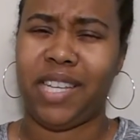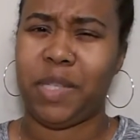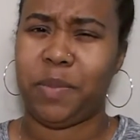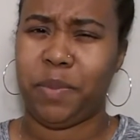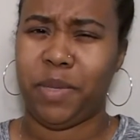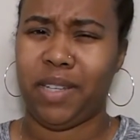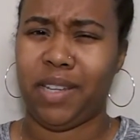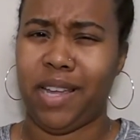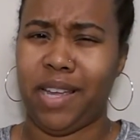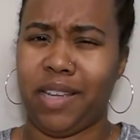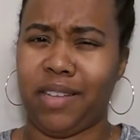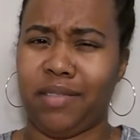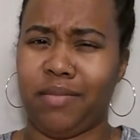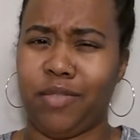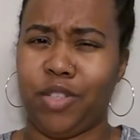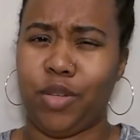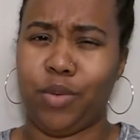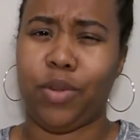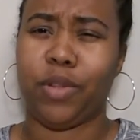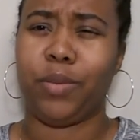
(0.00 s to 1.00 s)
It's been like
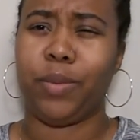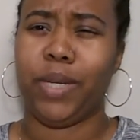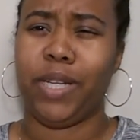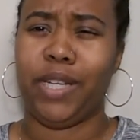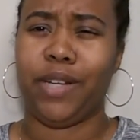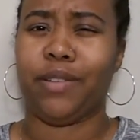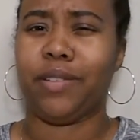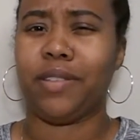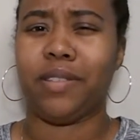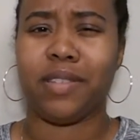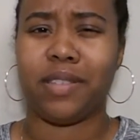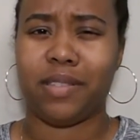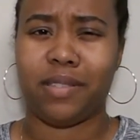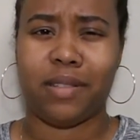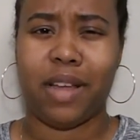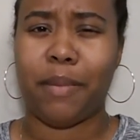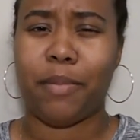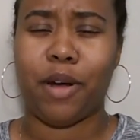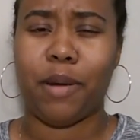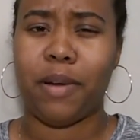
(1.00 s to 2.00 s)
2 or 3 years
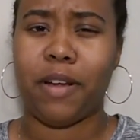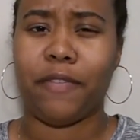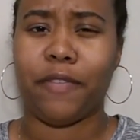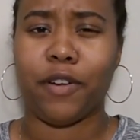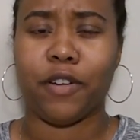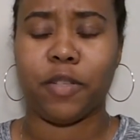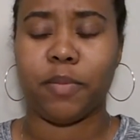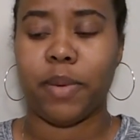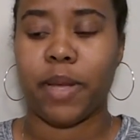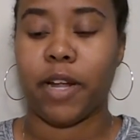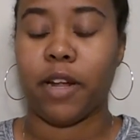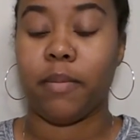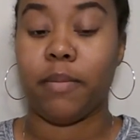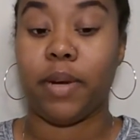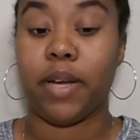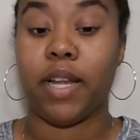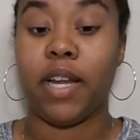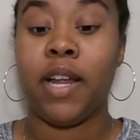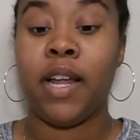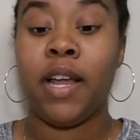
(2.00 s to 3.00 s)
since I bought my first pair,
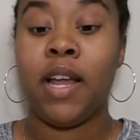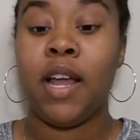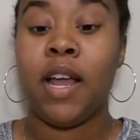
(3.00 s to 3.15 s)
but,